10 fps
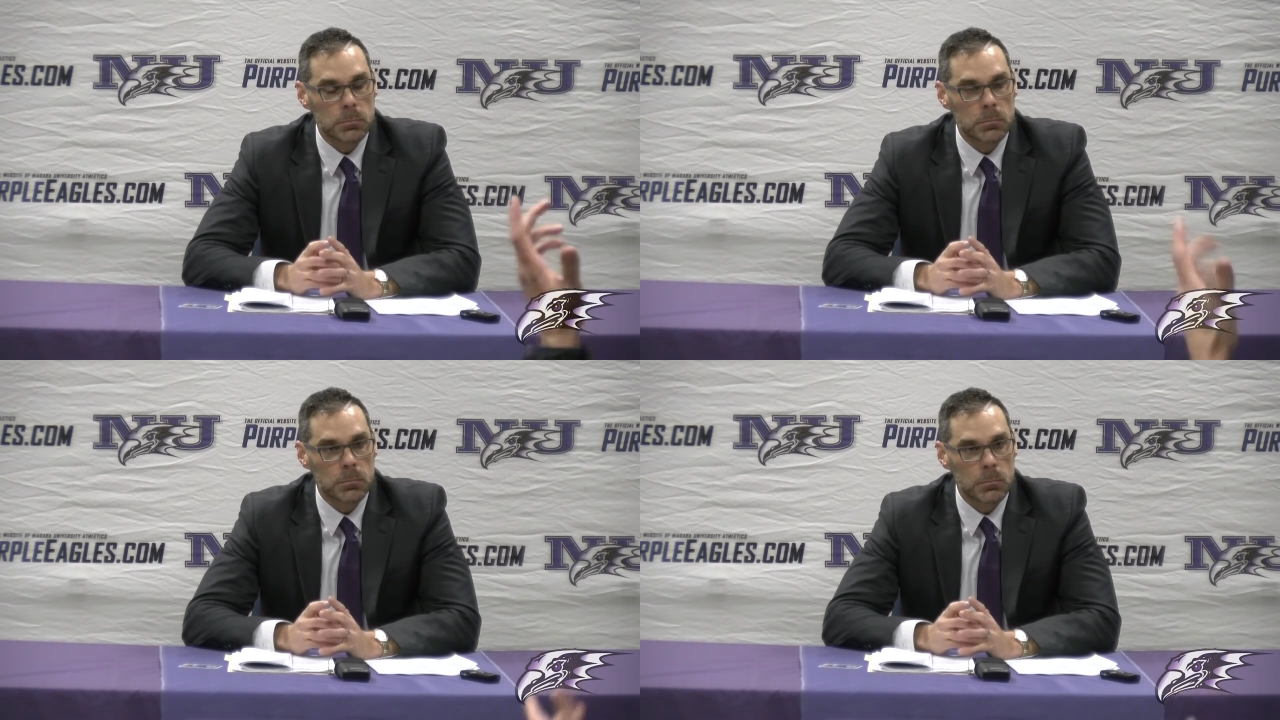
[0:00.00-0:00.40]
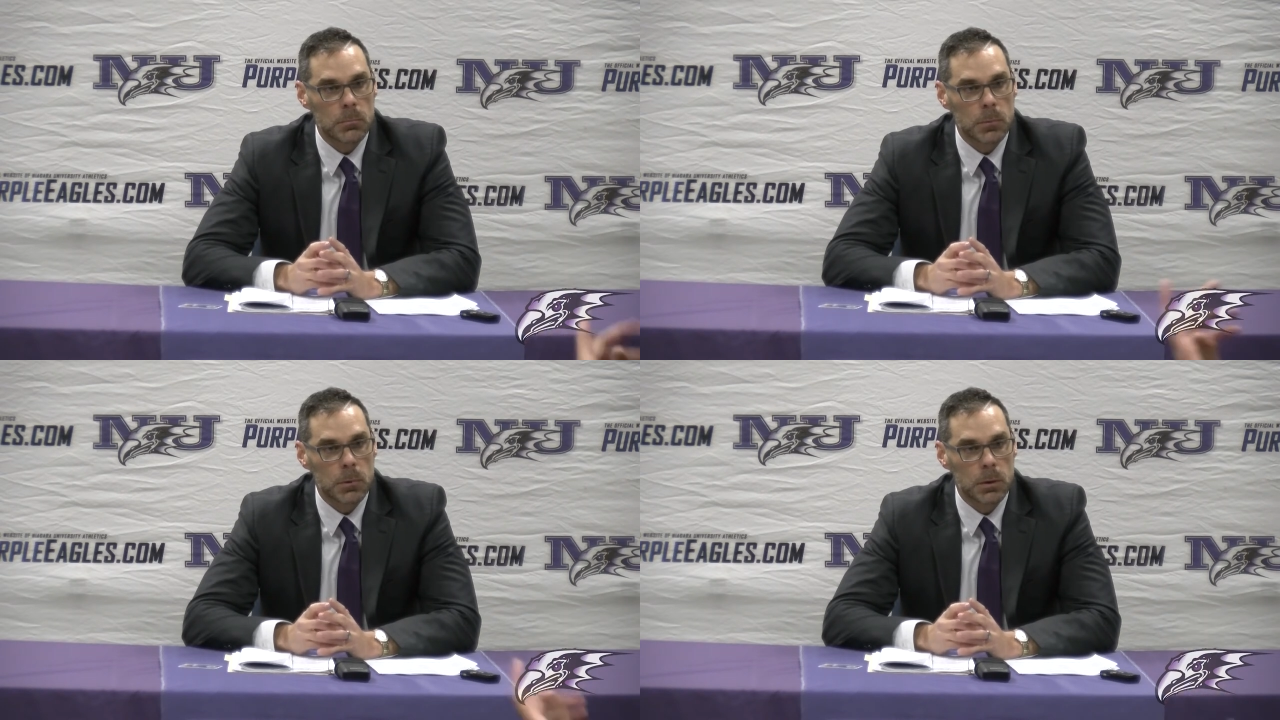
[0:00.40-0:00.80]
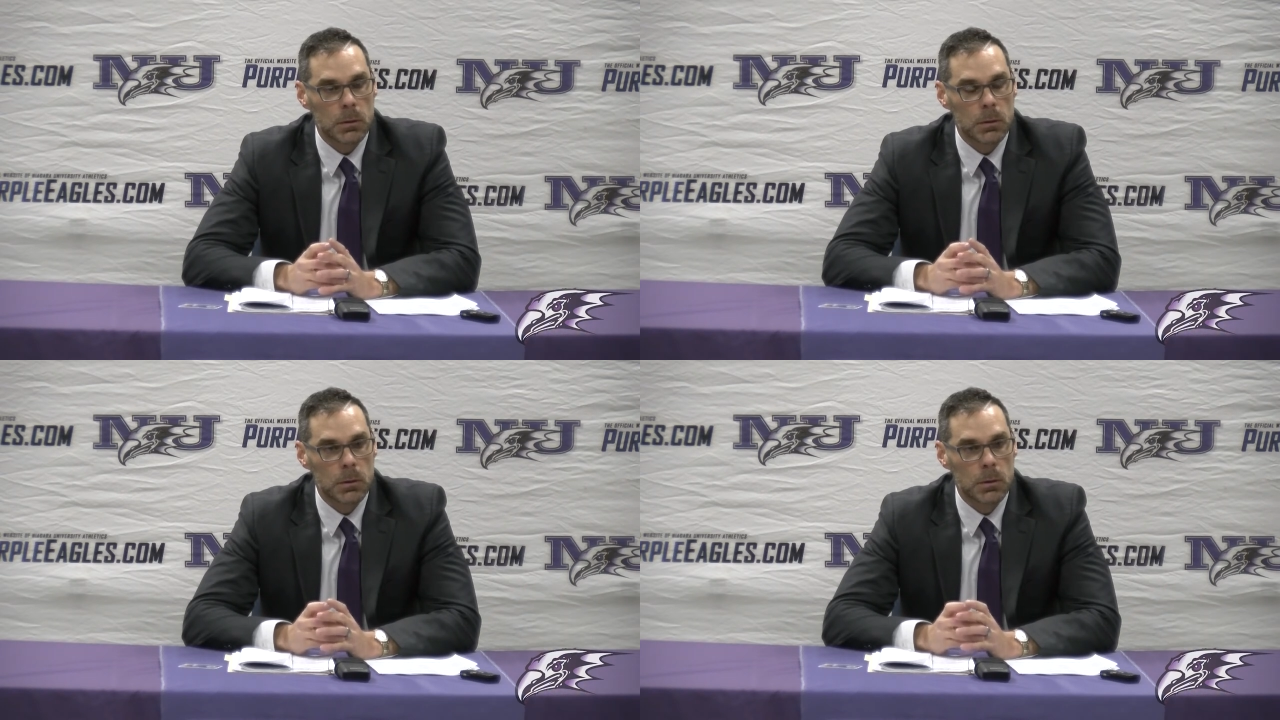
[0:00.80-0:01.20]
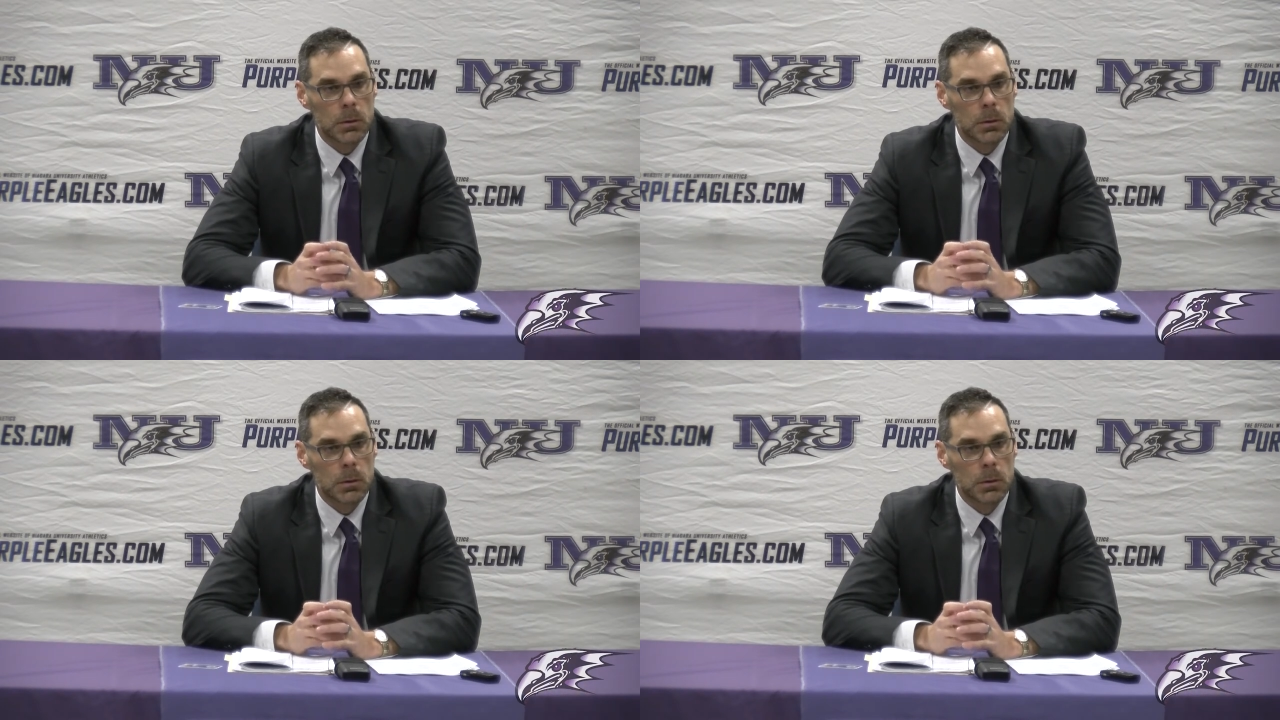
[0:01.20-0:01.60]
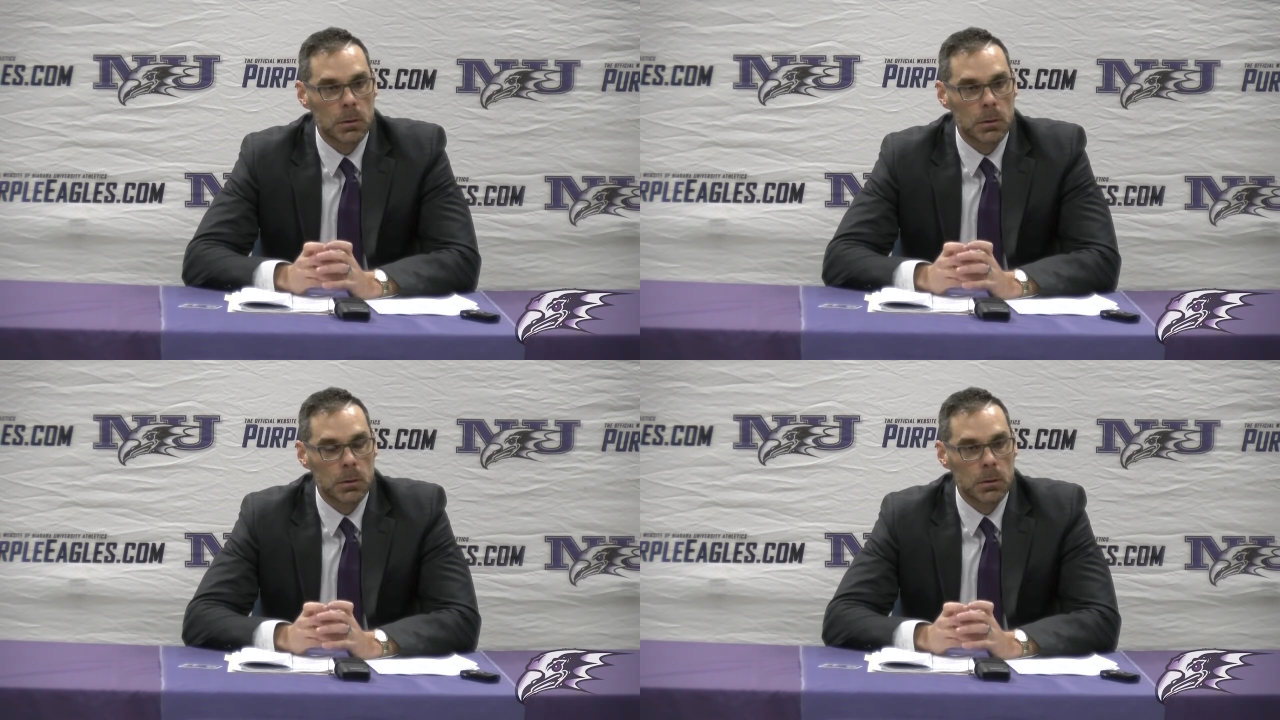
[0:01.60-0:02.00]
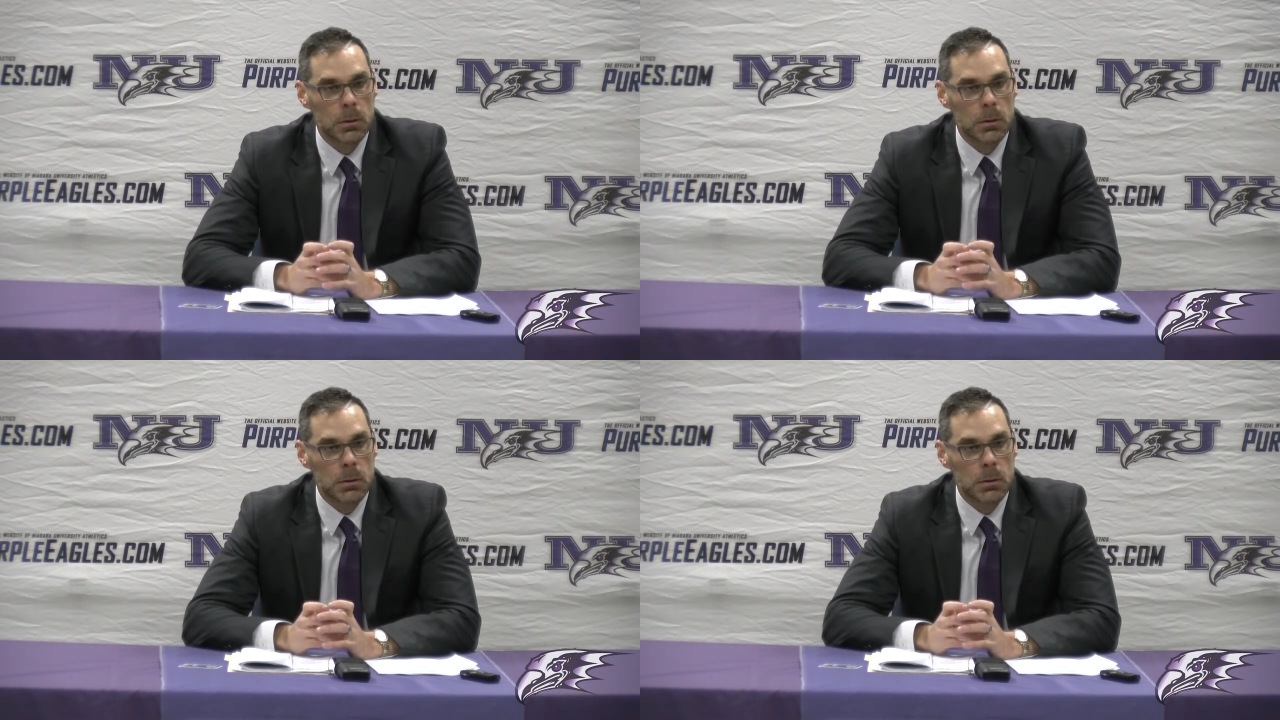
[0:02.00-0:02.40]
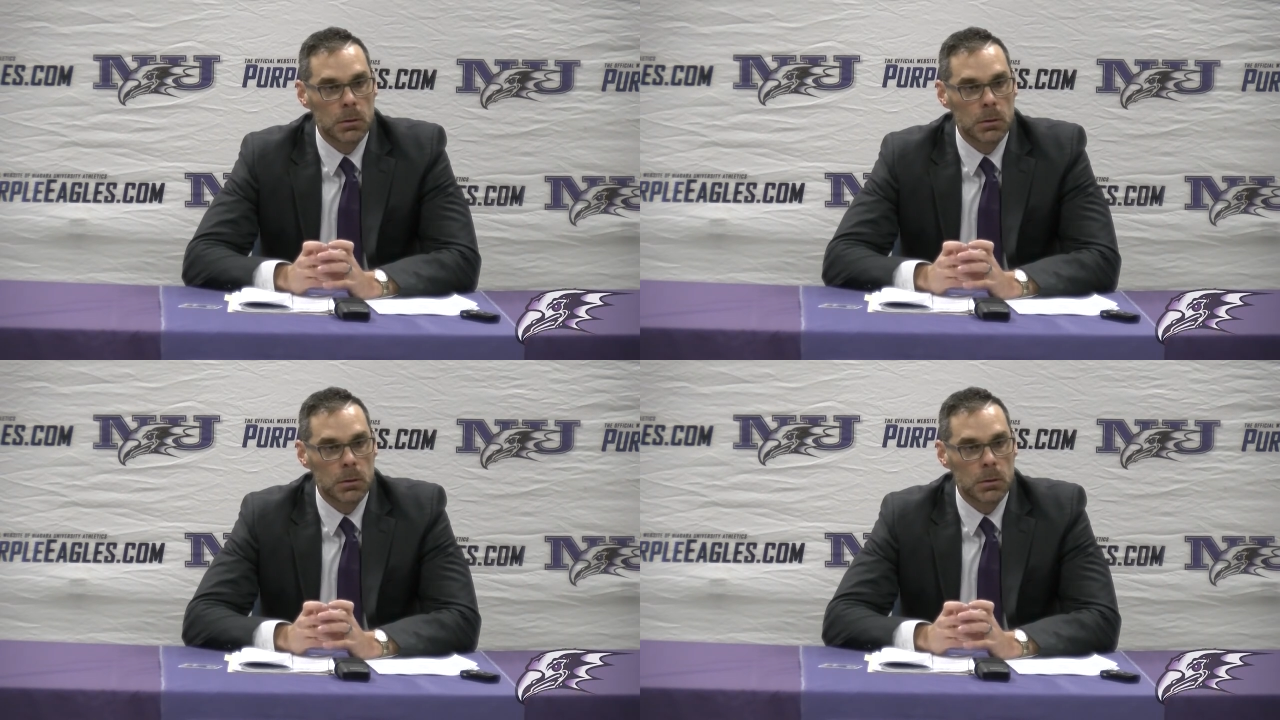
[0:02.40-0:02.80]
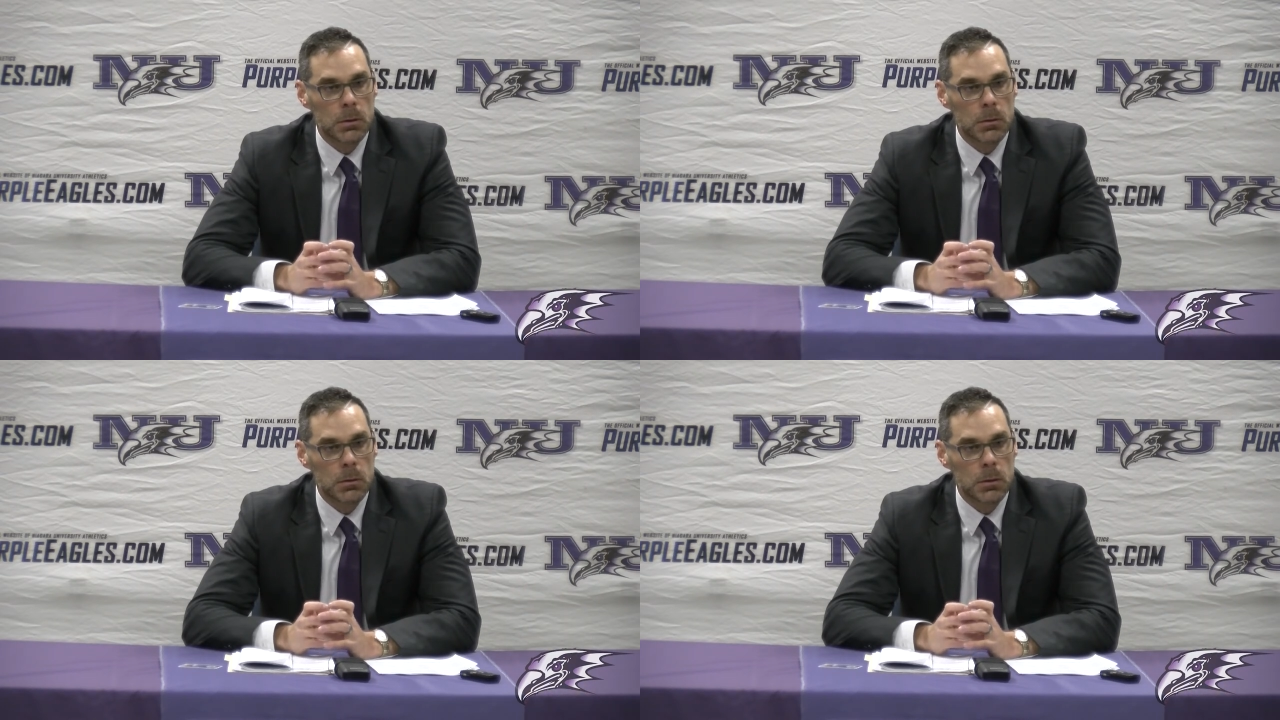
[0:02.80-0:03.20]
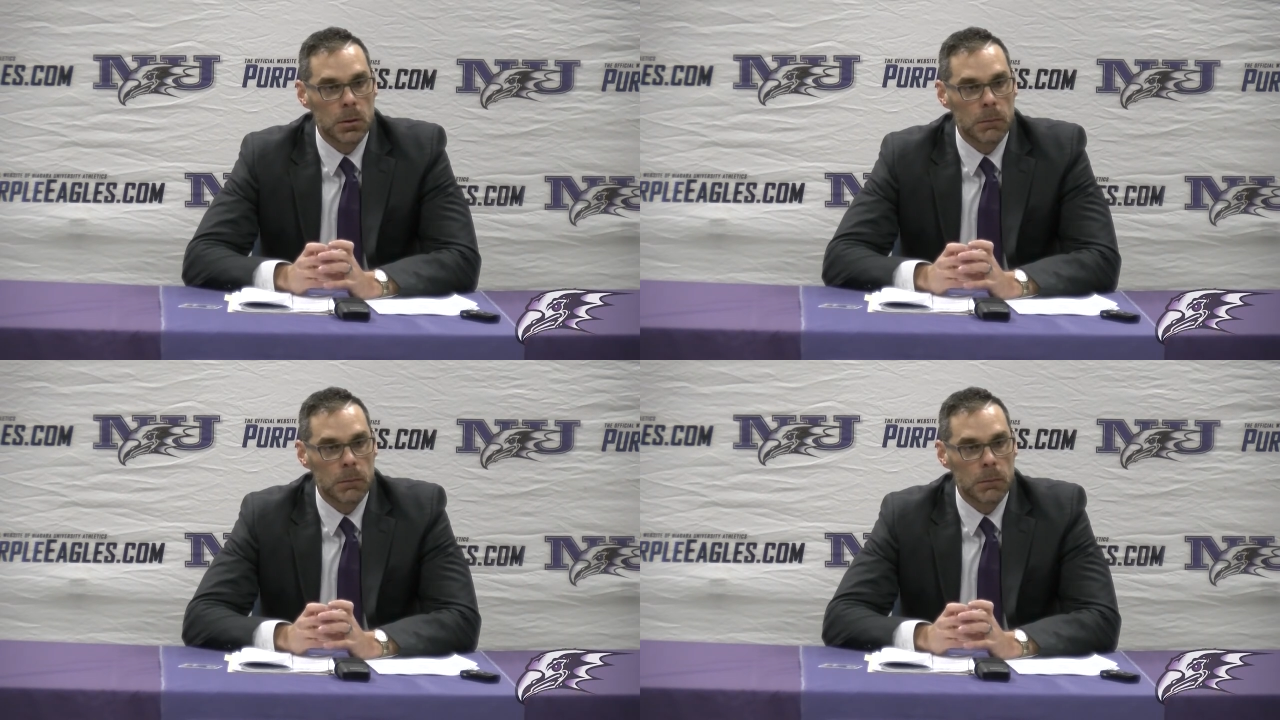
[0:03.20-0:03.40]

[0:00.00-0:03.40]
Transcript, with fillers: you go up and down on, on, on strength of schedule, whatever, but yeah.